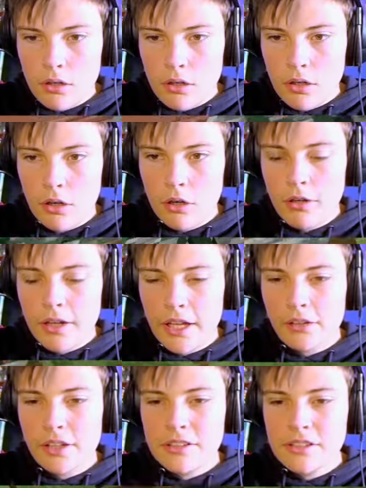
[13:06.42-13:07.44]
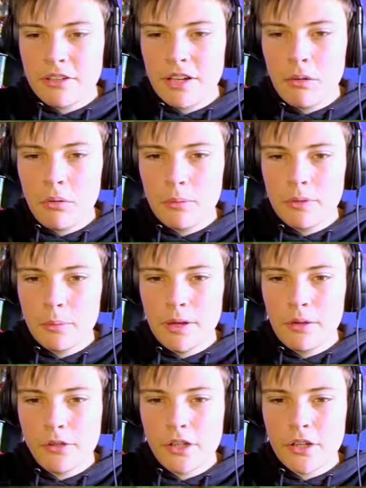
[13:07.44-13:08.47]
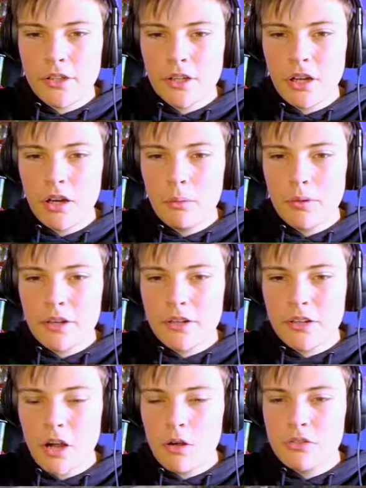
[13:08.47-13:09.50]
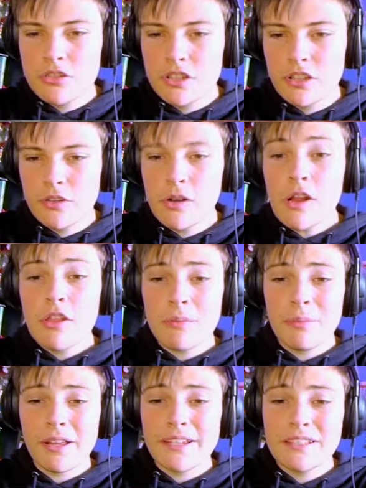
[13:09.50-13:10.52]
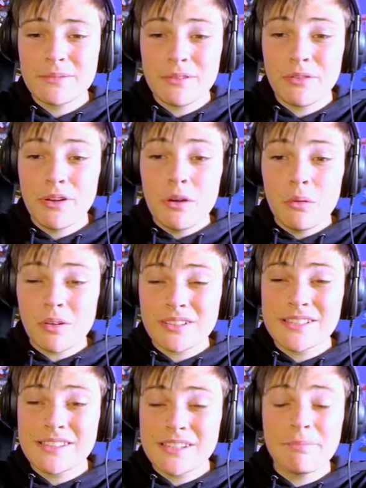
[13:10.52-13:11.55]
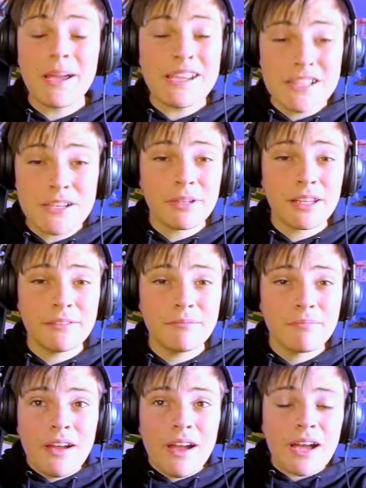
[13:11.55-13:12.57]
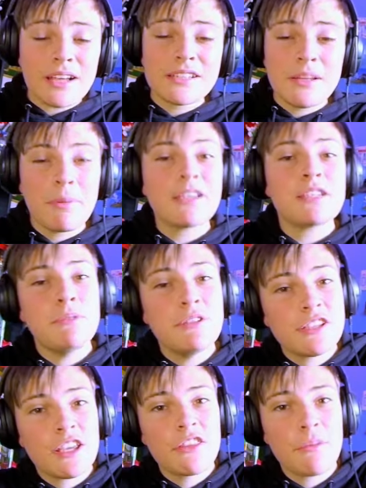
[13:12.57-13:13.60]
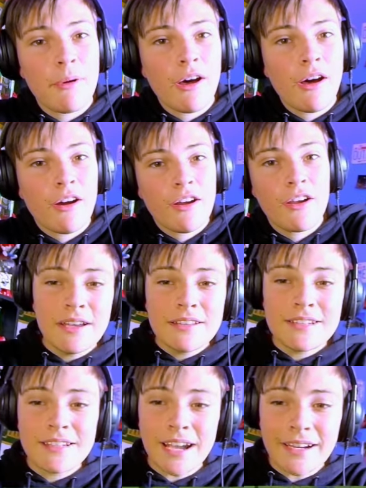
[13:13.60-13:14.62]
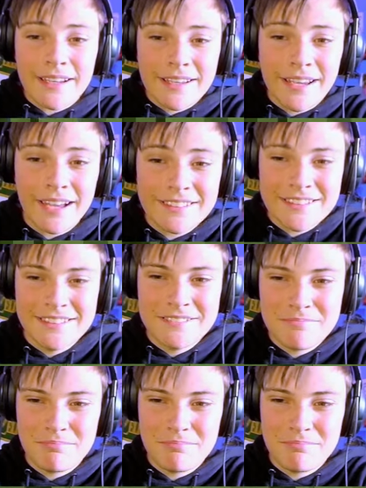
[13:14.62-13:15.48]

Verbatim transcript: Okay, right, so now where we're going to go, we're going to go to the place with what's debatably has the best music in the park. Takanga Kani.